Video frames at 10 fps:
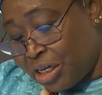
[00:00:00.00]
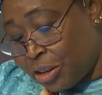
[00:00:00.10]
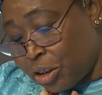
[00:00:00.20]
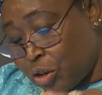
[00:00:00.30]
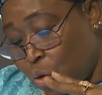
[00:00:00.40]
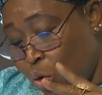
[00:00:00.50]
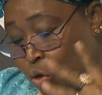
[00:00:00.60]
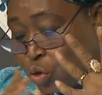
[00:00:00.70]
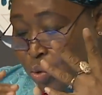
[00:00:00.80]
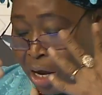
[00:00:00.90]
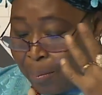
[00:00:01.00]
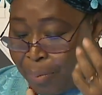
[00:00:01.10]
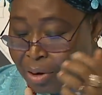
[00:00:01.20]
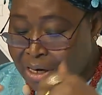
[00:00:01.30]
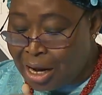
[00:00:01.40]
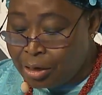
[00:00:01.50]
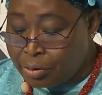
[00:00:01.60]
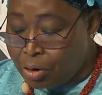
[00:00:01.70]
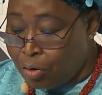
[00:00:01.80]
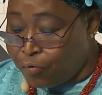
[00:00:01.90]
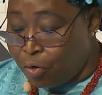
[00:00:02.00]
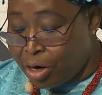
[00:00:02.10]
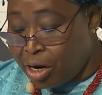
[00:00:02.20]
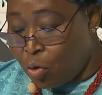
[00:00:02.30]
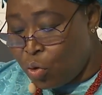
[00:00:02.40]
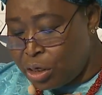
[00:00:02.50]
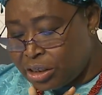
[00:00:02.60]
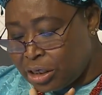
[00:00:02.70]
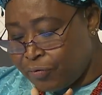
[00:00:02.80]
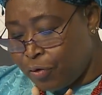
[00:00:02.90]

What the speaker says: This is also important for a cohesive